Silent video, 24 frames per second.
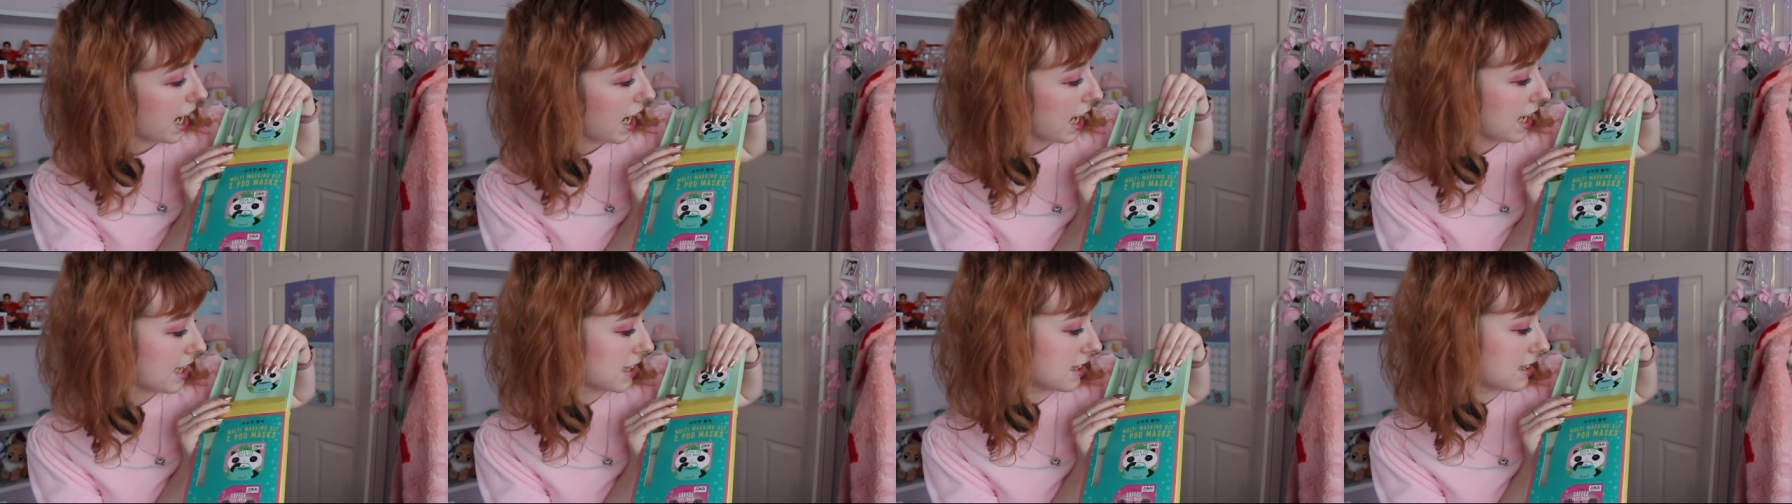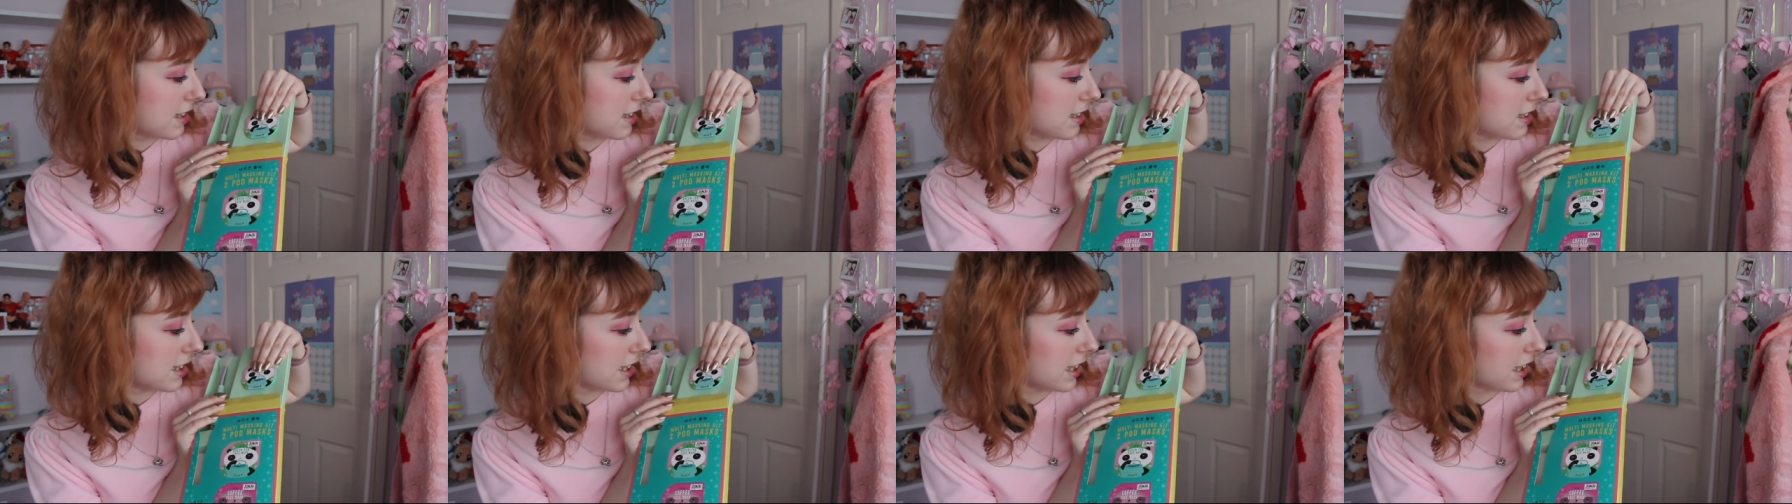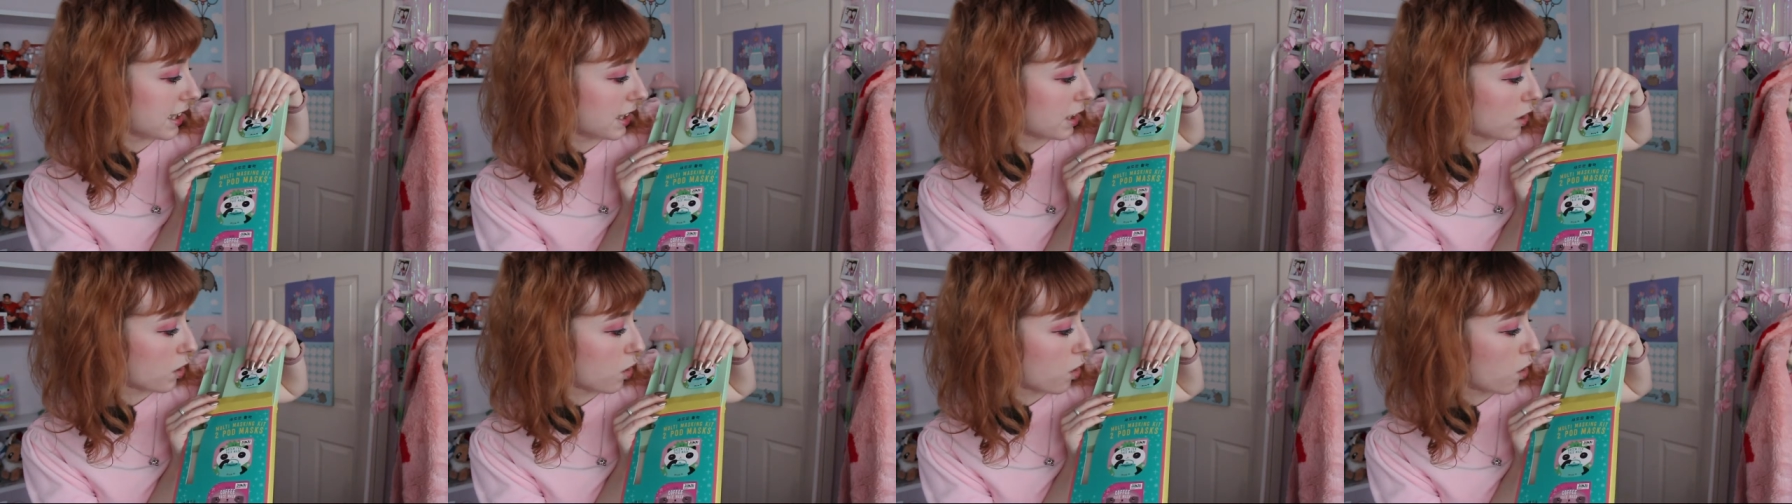
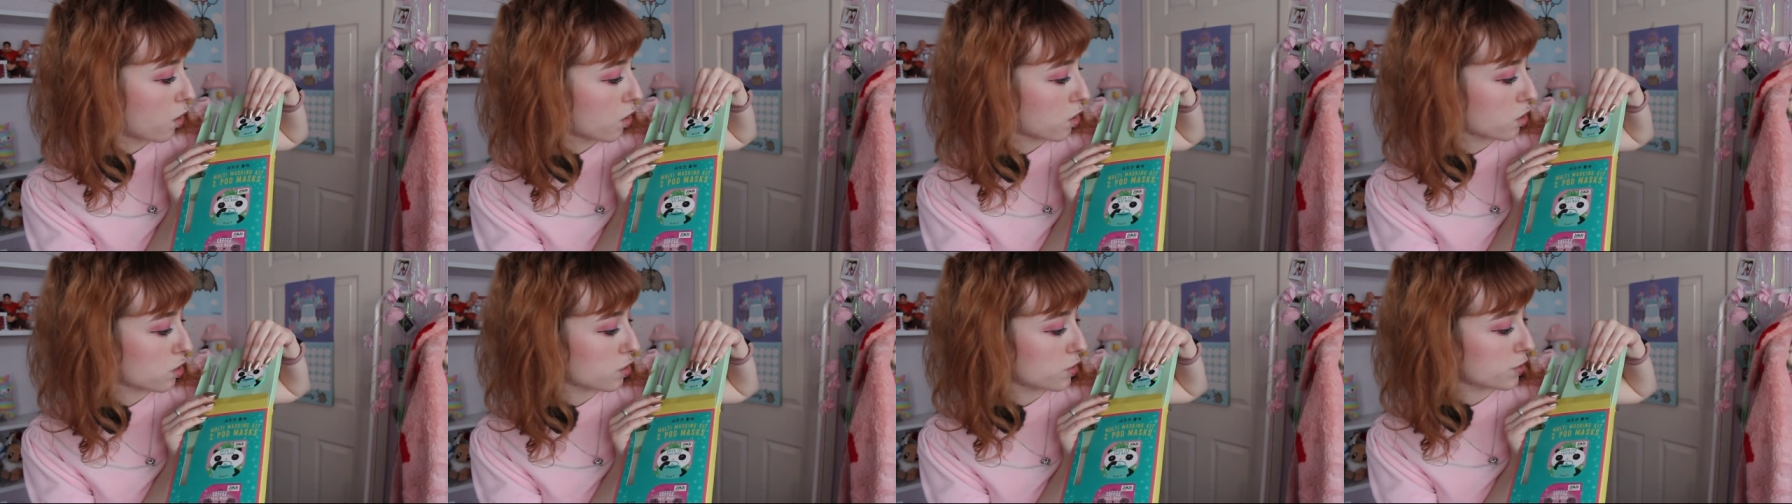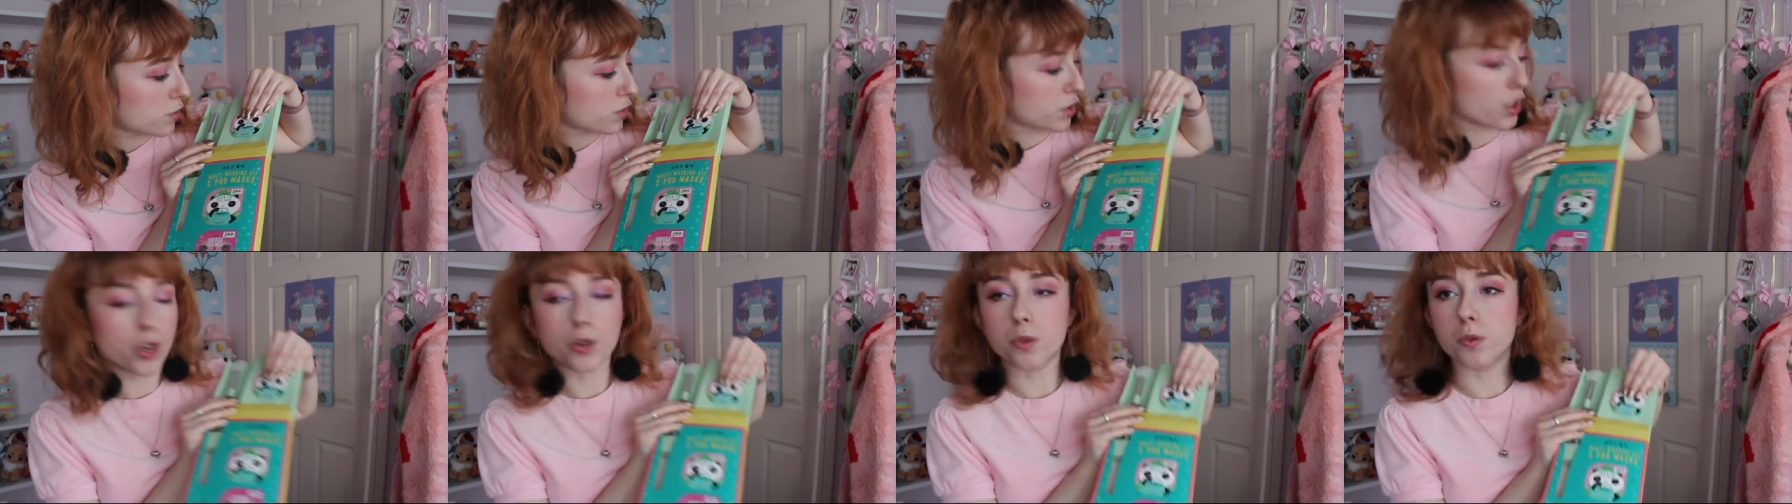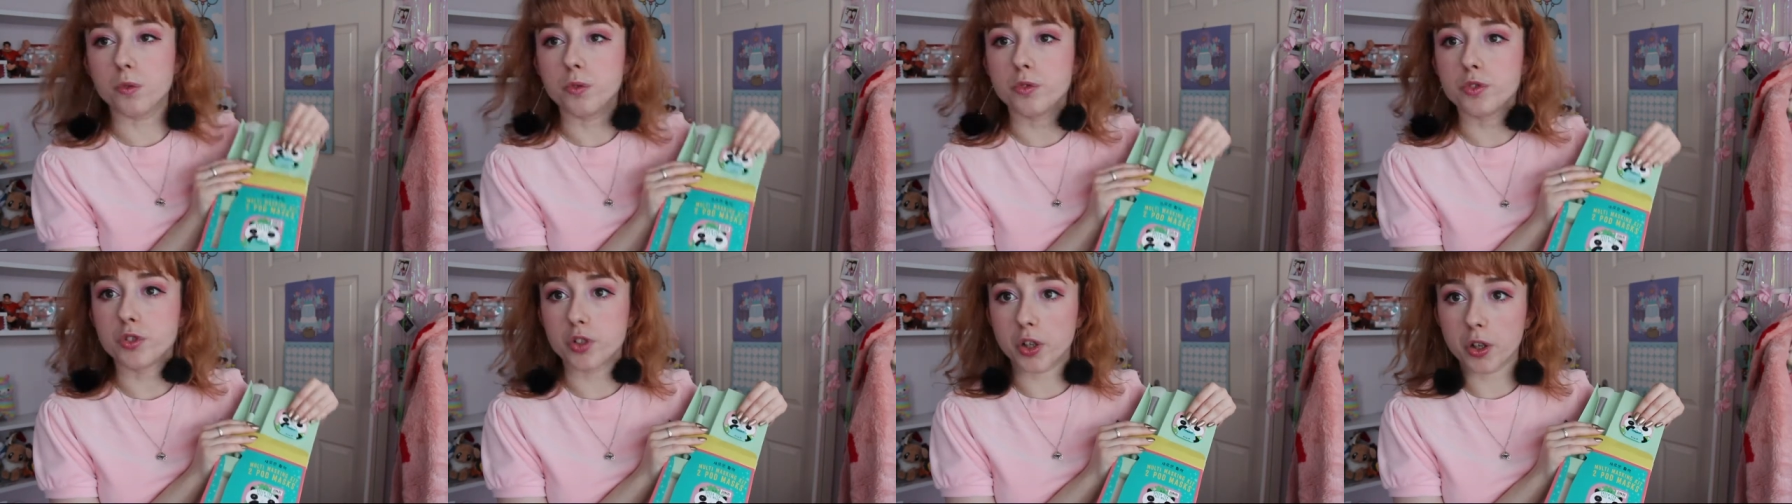
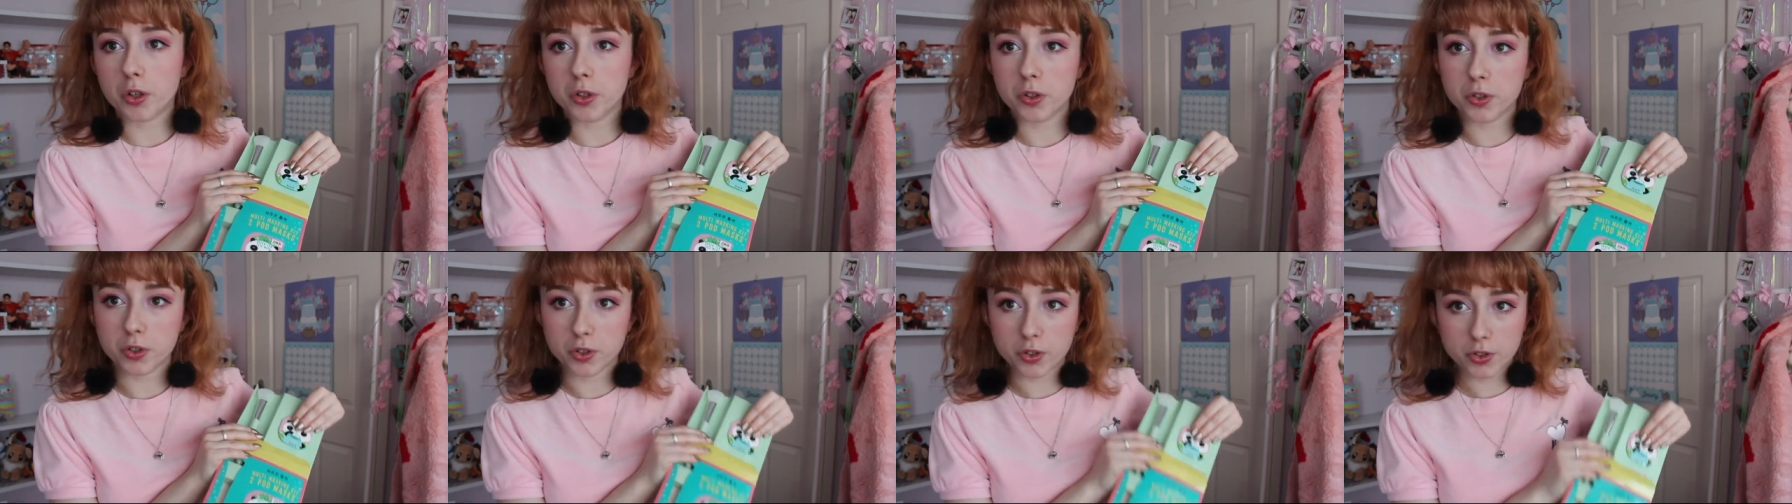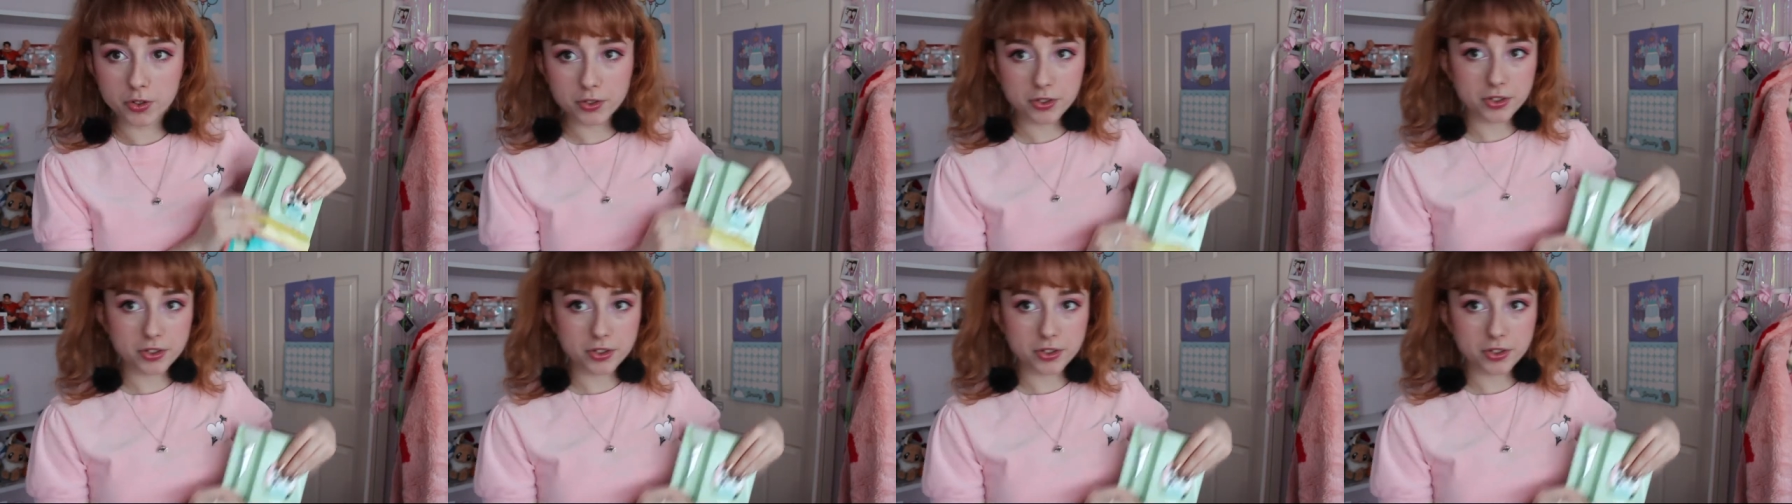antioxidant.